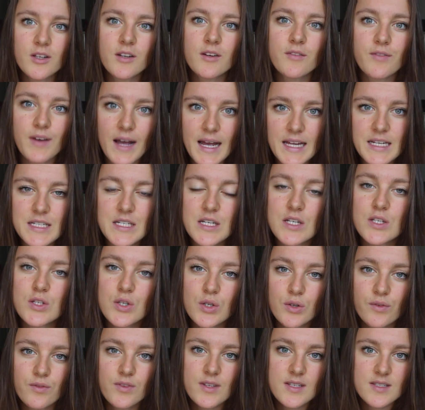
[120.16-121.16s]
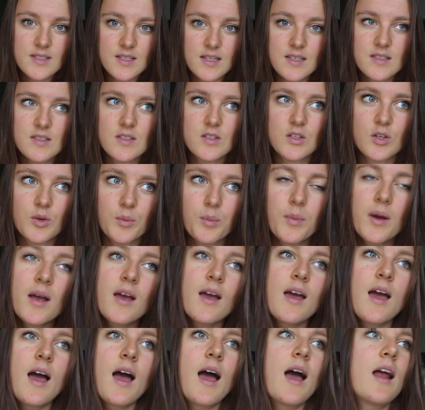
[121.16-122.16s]
advantage of the system.
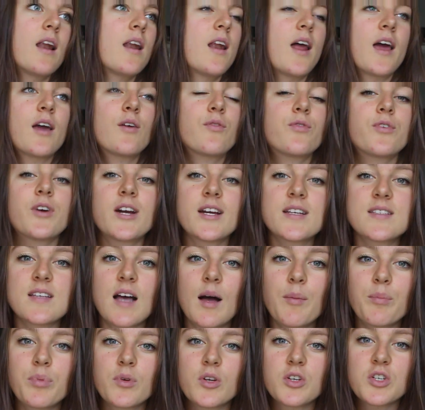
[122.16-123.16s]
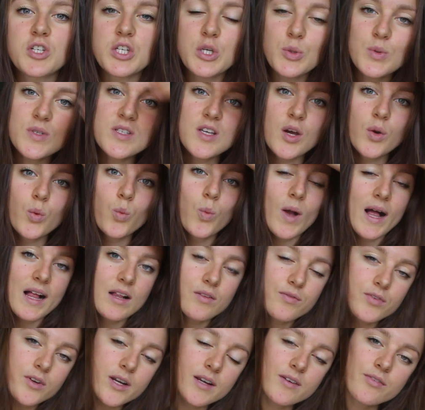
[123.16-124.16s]
Like, for example, she was on
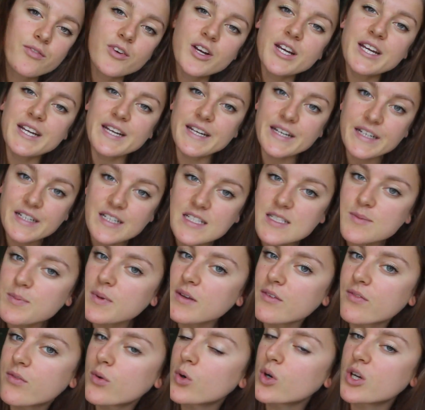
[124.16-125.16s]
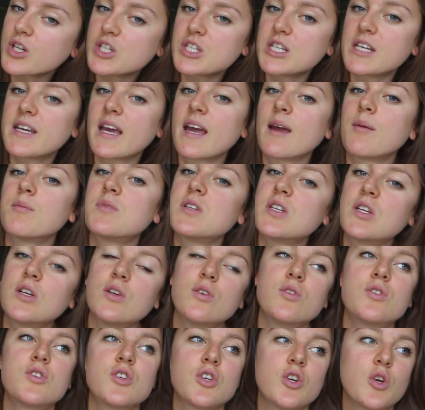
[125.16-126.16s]
welfare for years before she came to
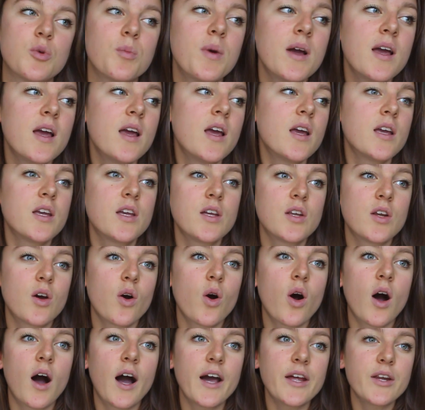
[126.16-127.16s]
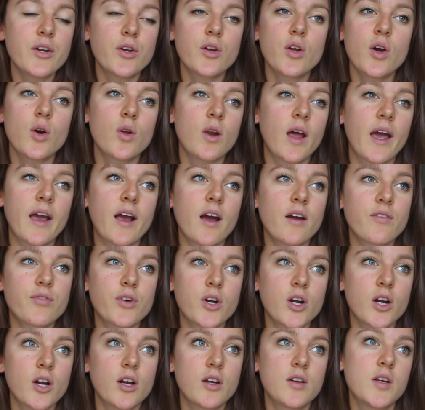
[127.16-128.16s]
YouTube. You know, I don't know, like I've
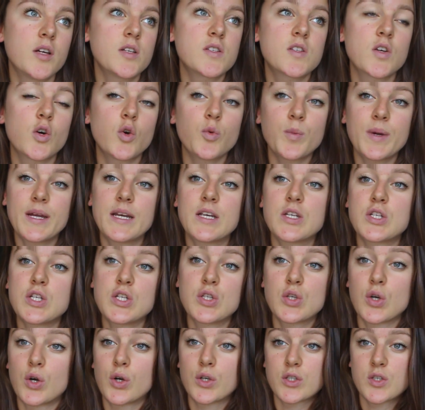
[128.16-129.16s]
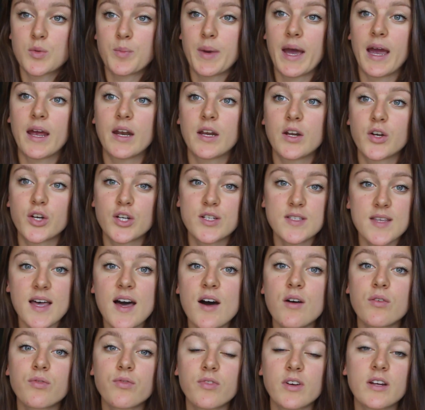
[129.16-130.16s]
heard so many, she talks about it
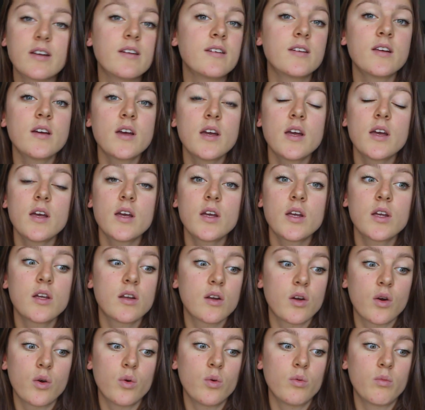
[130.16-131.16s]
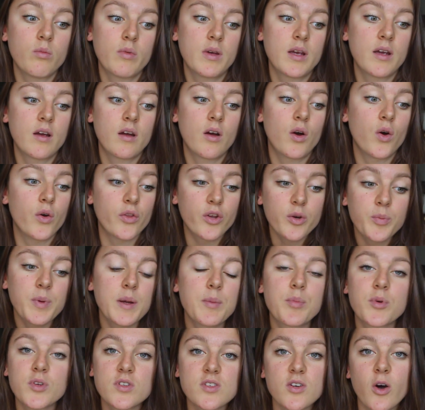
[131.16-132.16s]
herself, and you know, other
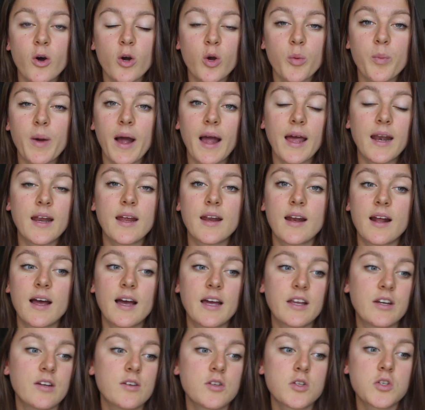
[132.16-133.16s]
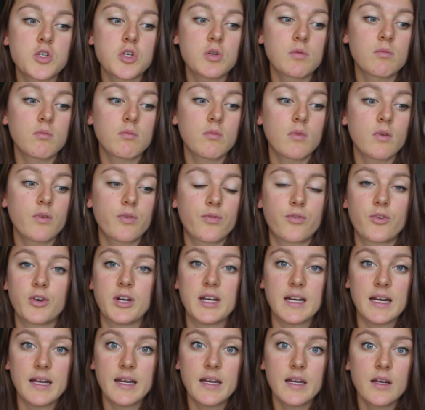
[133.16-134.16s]
people talk about it, and
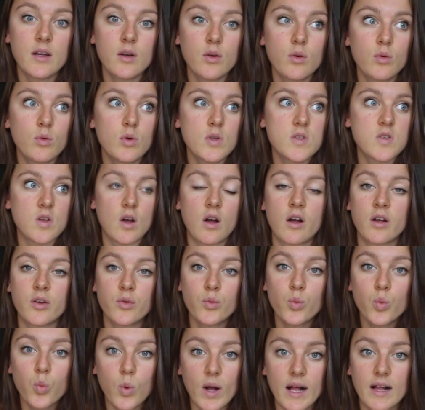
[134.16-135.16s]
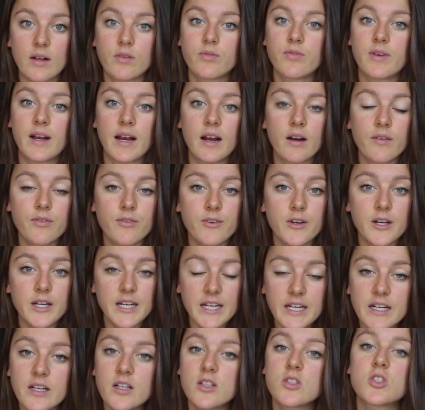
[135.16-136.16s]
Freelee was on welfare for
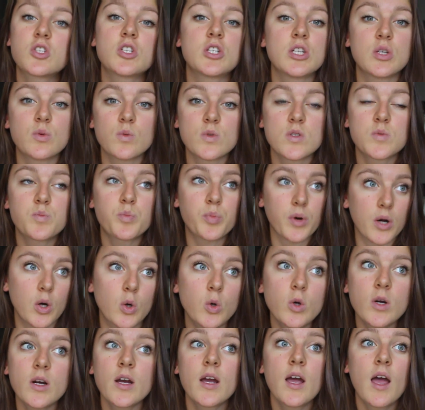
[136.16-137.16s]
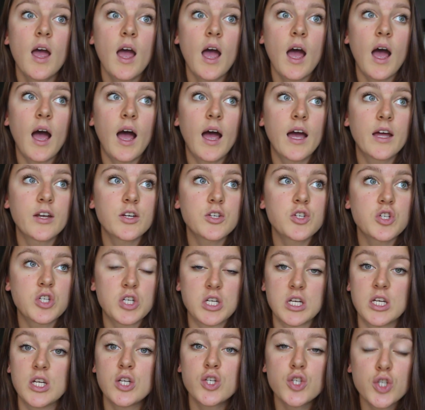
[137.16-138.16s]
years. She was broke and
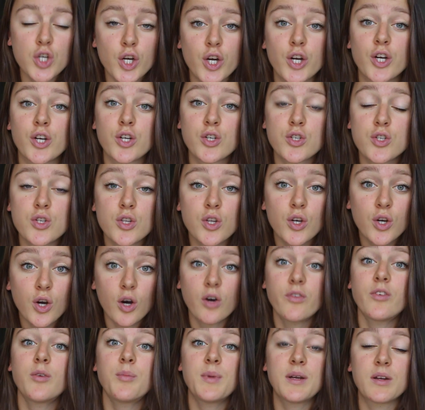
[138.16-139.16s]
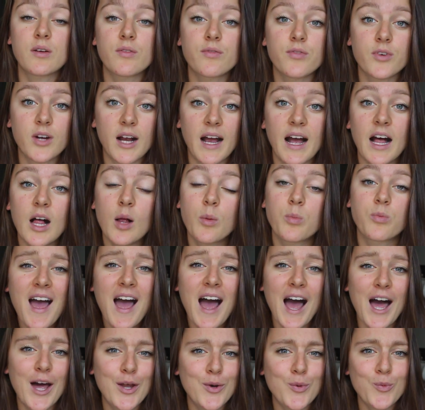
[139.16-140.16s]
she turned to the government for help.
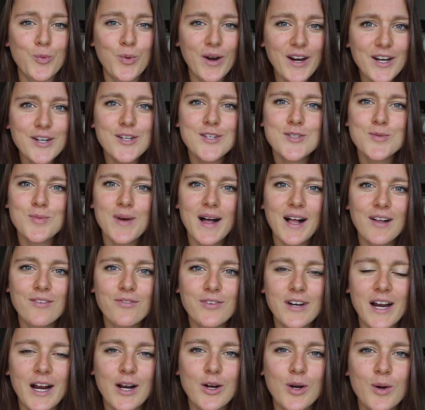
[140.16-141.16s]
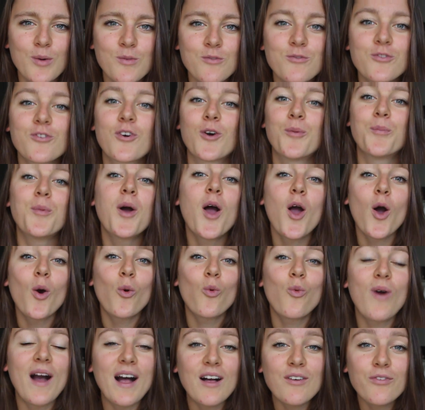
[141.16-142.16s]
And where does welfare come from?
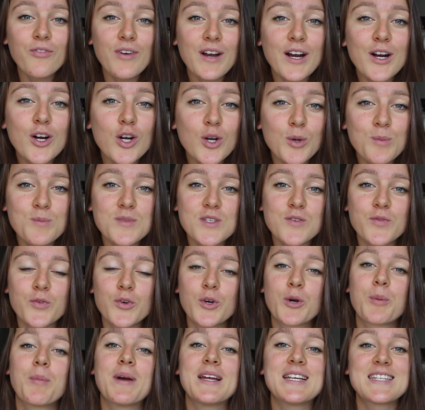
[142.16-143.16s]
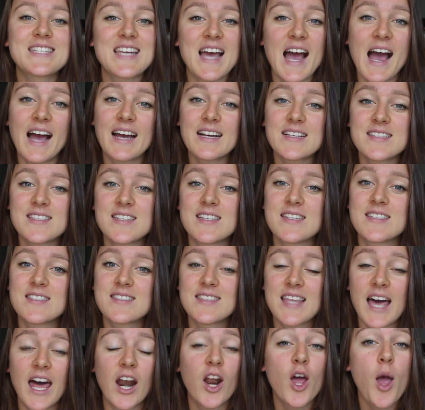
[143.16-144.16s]
Welfare comes from taxes
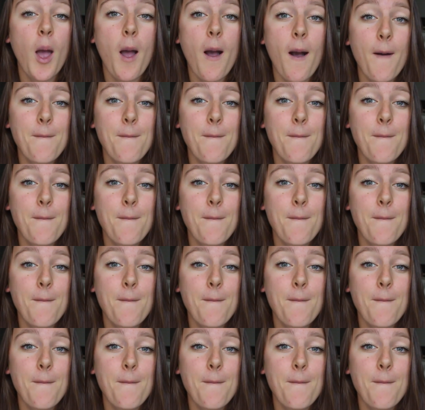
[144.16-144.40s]
that